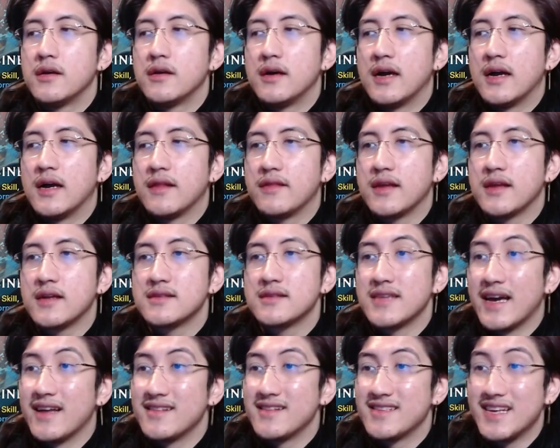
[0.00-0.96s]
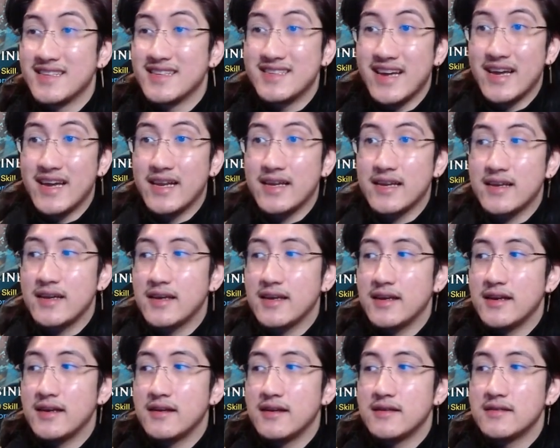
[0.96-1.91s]
I think that Titanic
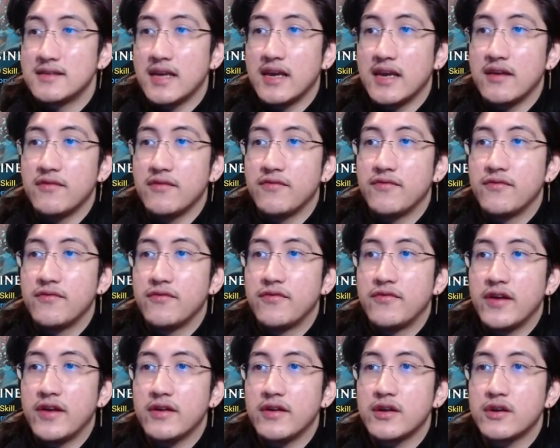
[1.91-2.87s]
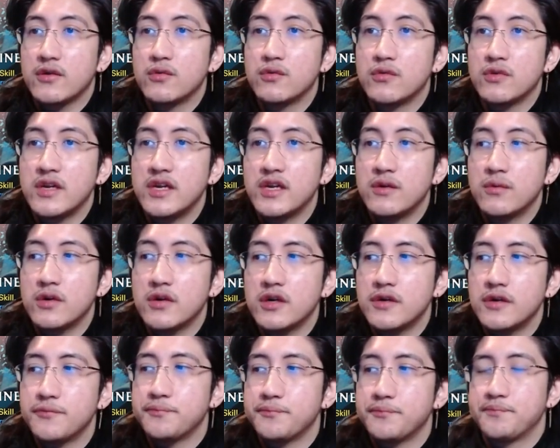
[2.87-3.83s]
is a very cool
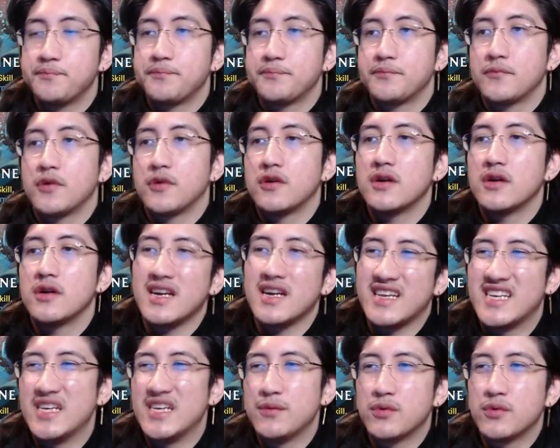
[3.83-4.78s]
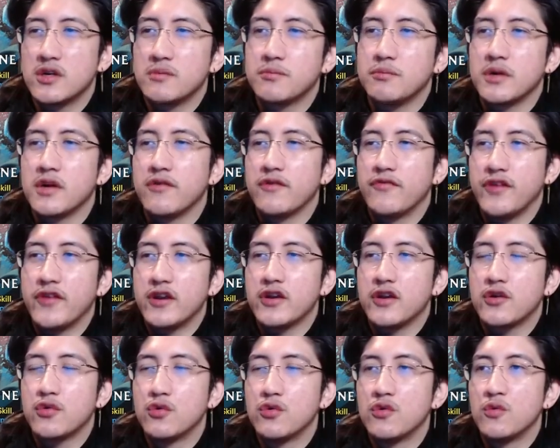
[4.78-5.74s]
keyword, or not keyword, but a very
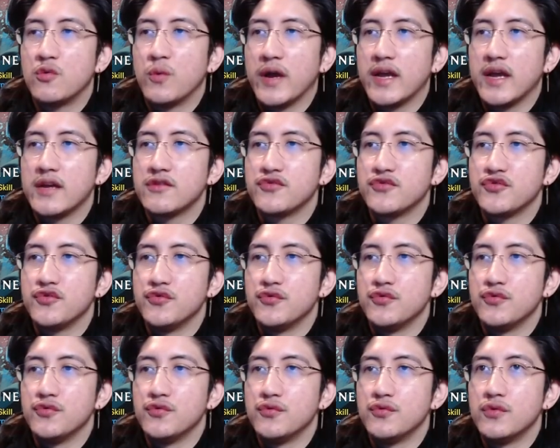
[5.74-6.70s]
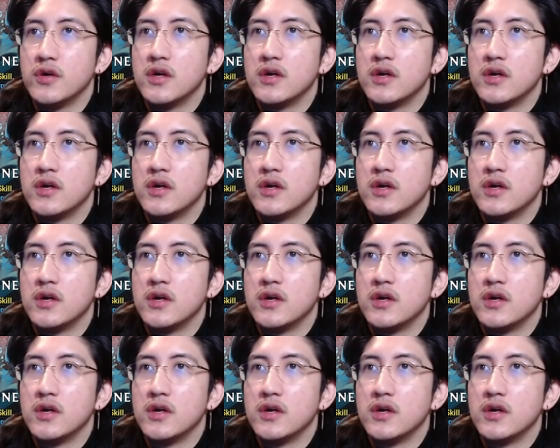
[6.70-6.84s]
cool way to